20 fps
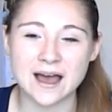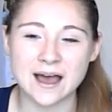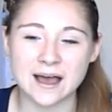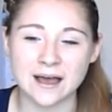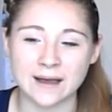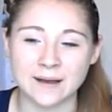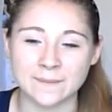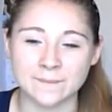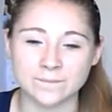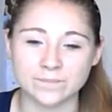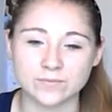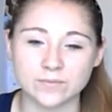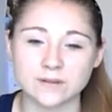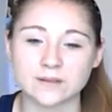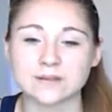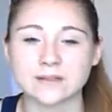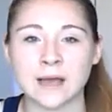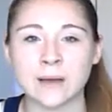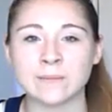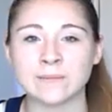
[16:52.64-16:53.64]

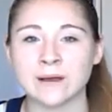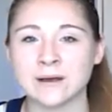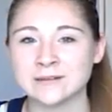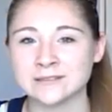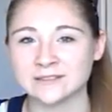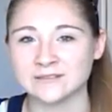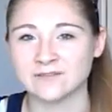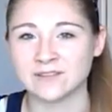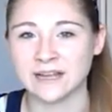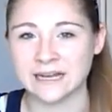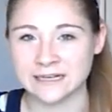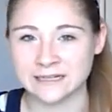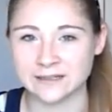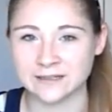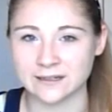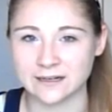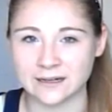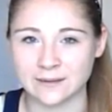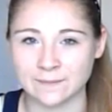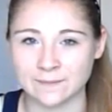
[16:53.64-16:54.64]
I was a flyer,
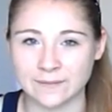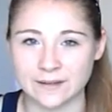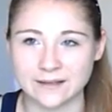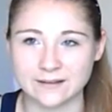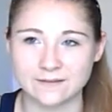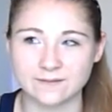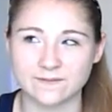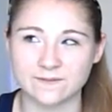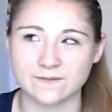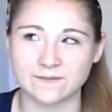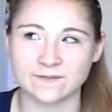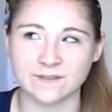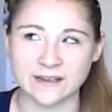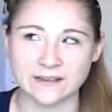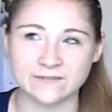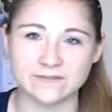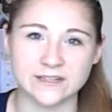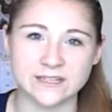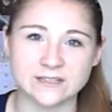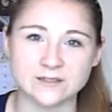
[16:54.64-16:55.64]
I'm like
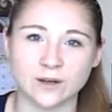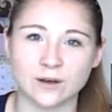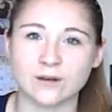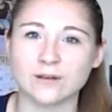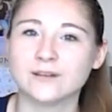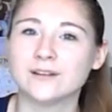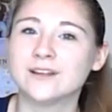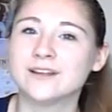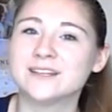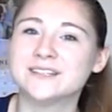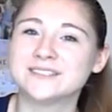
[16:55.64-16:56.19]
5 feet tall.